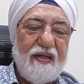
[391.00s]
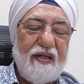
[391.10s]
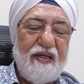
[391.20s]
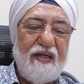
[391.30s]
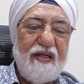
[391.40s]

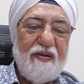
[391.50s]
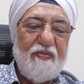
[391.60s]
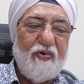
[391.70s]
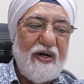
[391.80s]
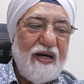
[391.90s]

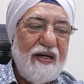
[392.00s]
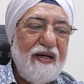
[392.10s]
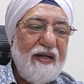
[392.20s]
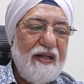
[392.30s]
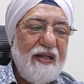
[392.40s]
income rung
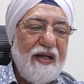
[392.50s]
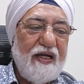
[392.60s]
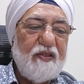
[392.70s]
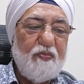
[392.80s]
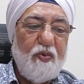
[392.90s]

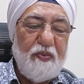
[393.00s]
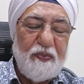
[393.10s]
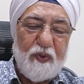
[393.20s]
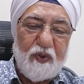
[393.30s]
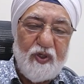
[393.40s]
as
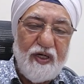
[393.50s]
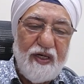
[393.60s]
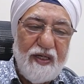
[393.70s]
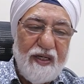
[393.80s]
Bumiputra